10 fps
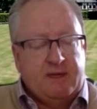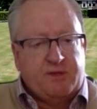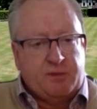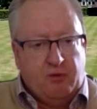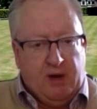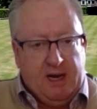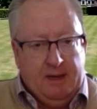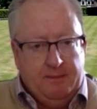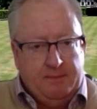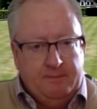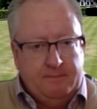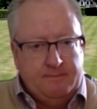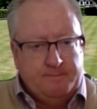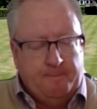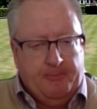spray.
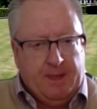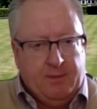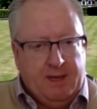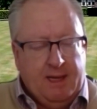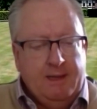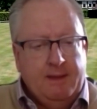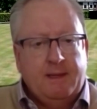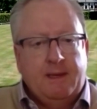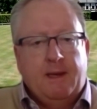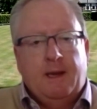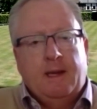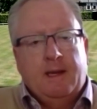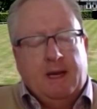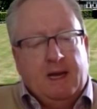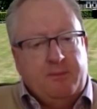Okay,
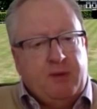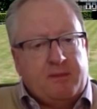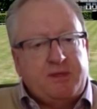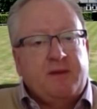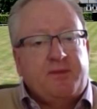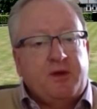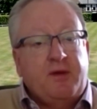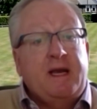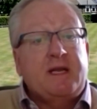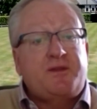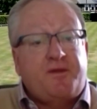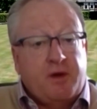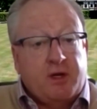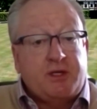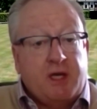and perhaps give the green its
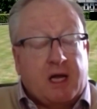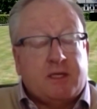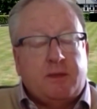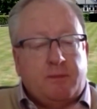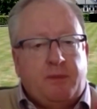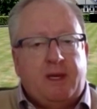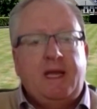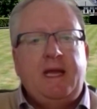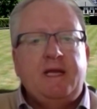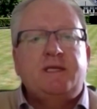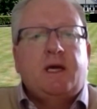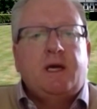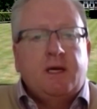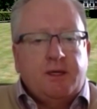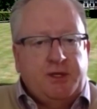first cut. Please
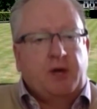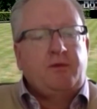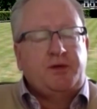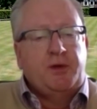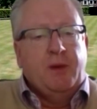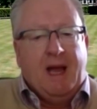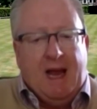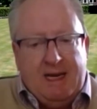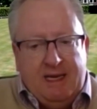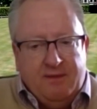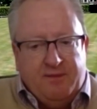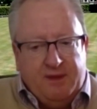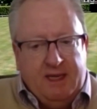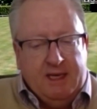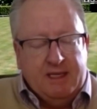don't do any of
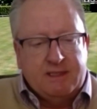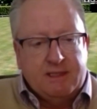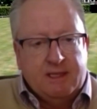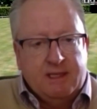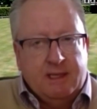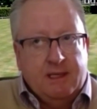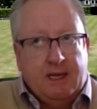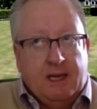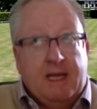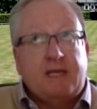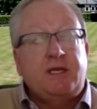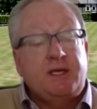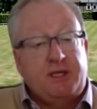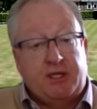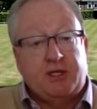these unless
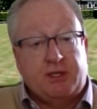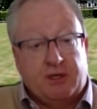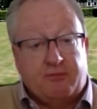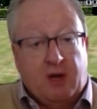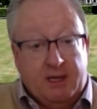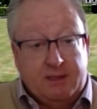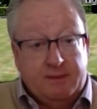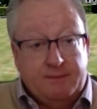conditions are right.